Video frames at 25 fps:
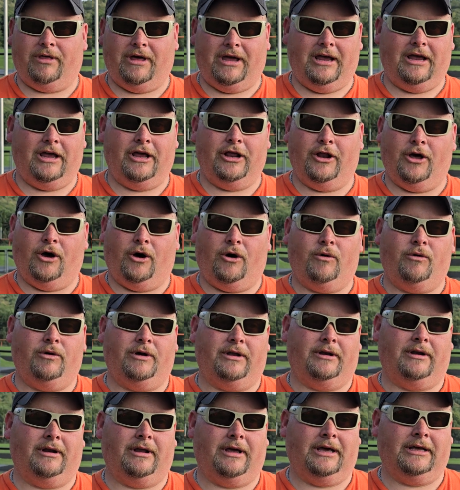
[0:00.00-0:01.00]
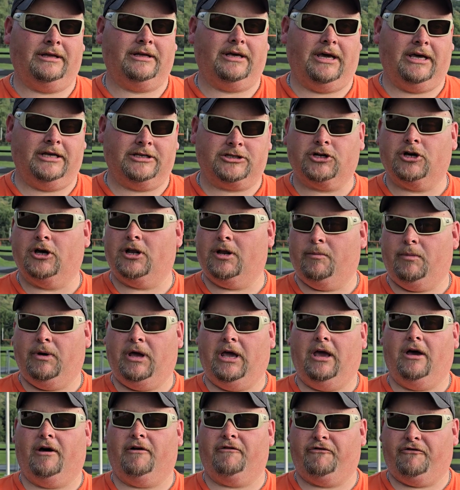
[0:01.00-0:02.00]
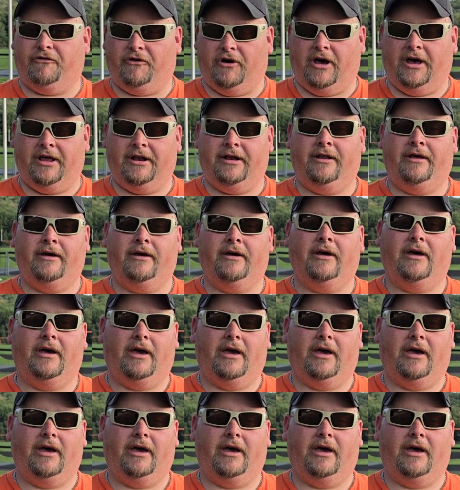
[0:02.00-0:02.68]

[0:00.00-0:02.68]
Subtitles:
And it's going to be a fun.